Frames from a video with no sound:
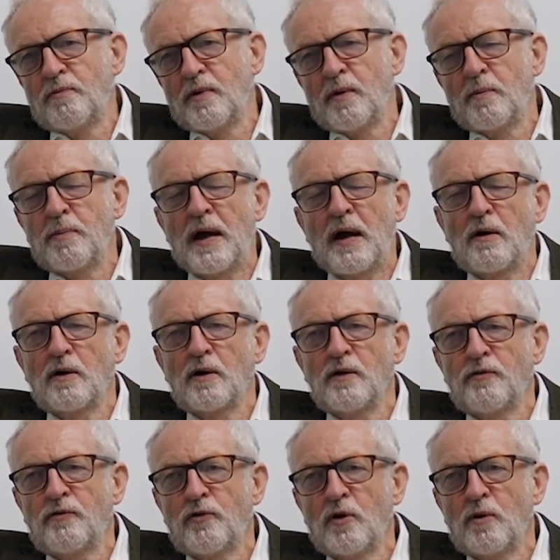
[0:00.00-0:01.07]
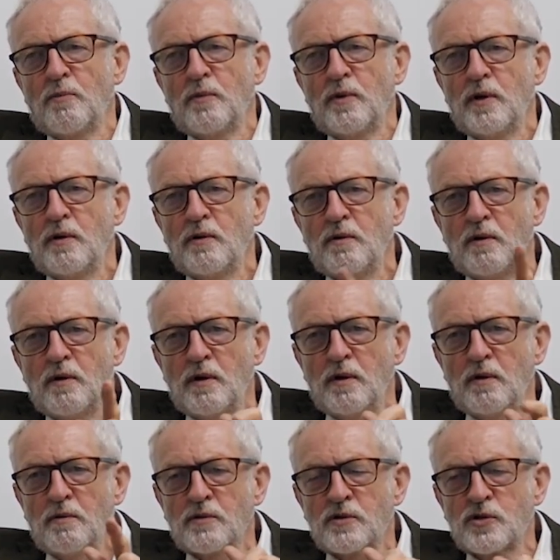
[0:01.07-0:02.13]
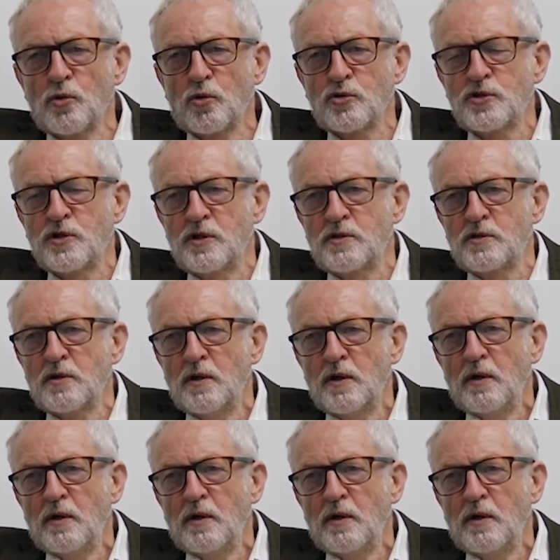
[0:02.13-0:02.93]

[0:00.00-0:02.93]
apparently from sources